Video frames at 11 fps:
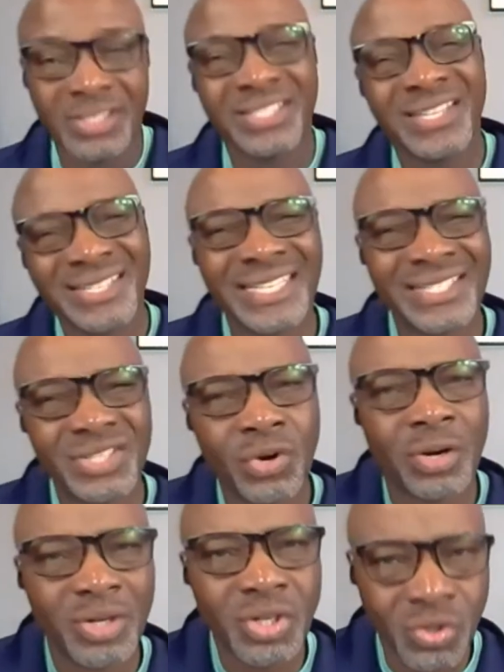such as
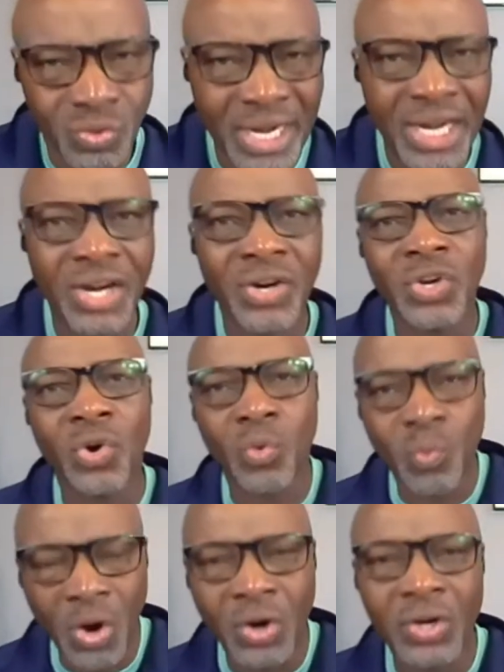your career, your
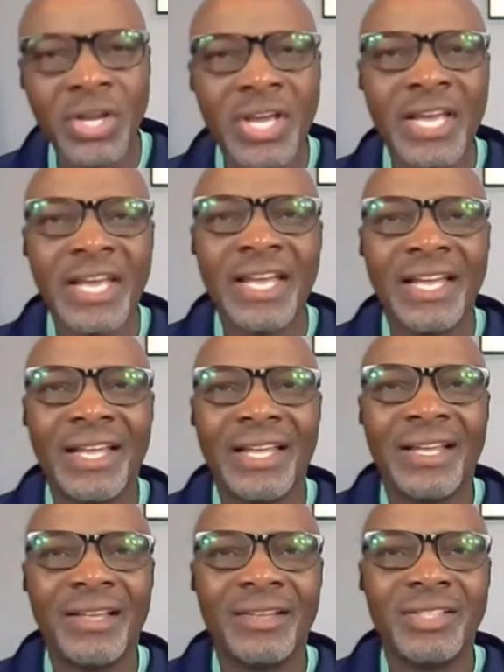work,
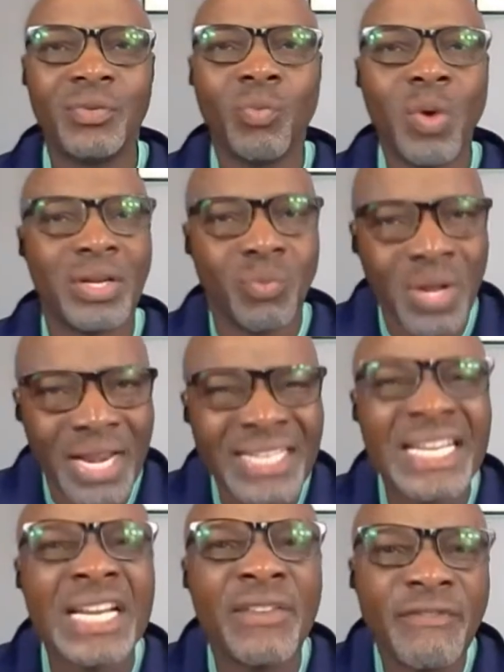what
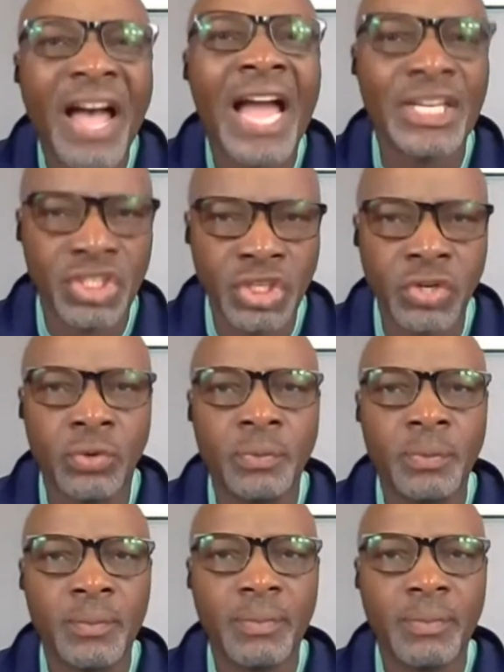identifies you.